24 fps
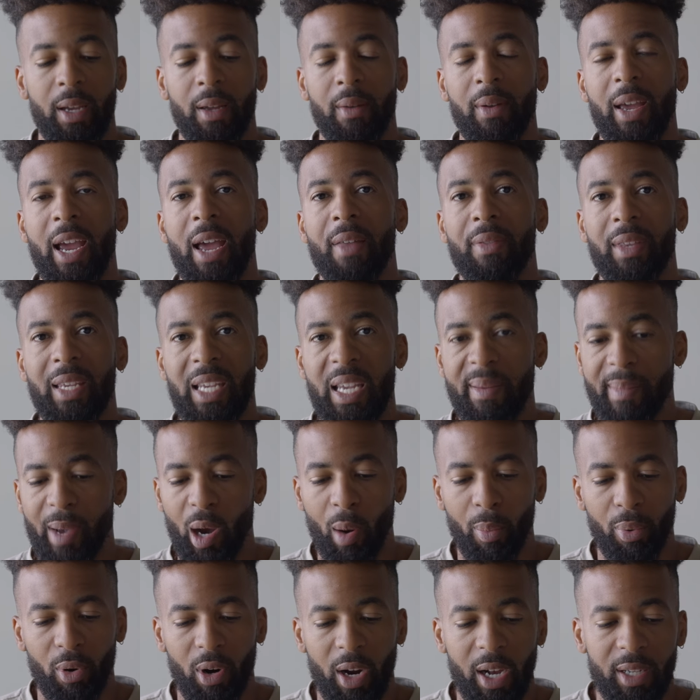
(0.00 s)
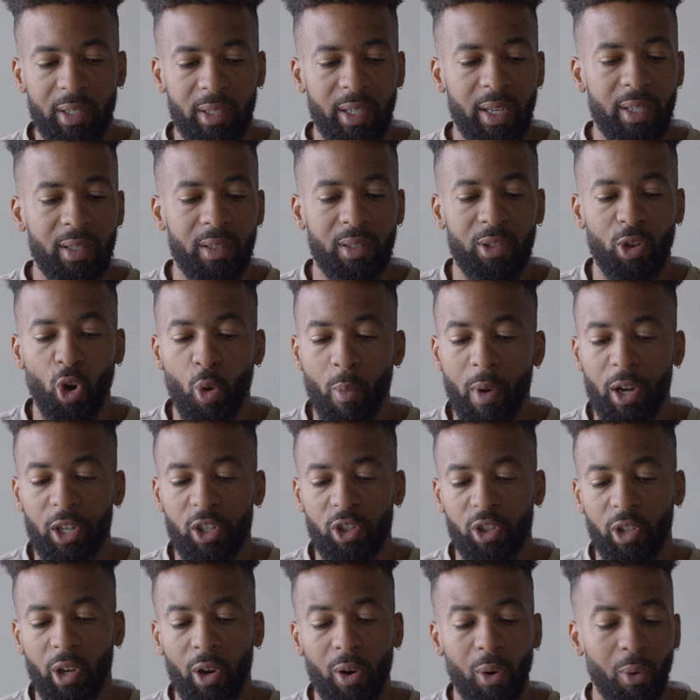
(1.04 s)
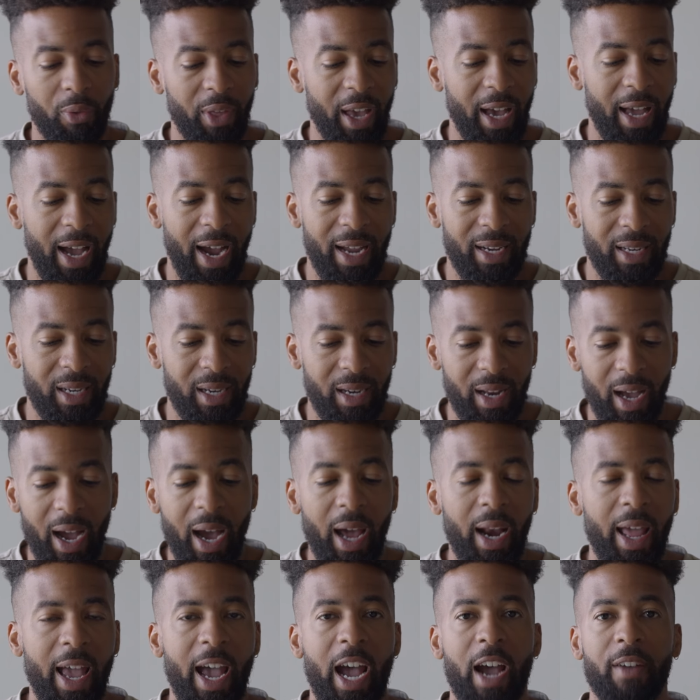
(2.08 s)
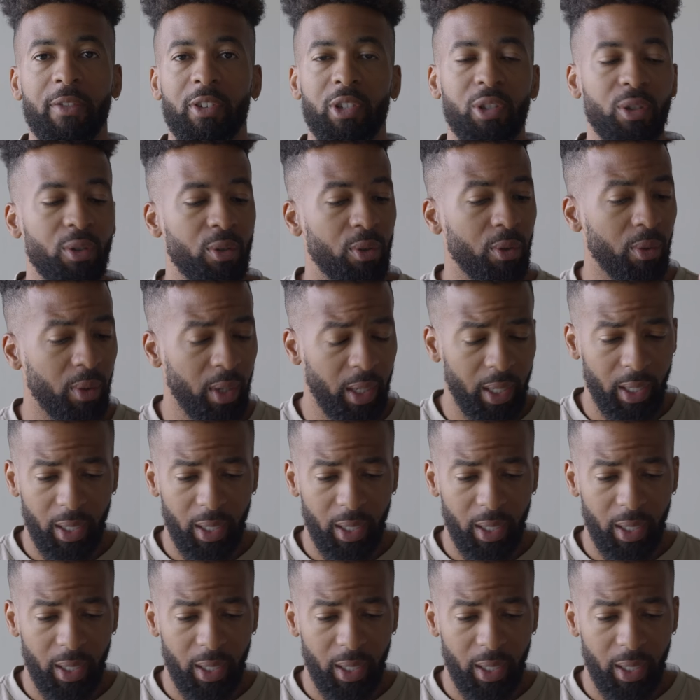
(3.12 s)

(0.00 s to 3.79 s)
and the email process, so much so that I did not have to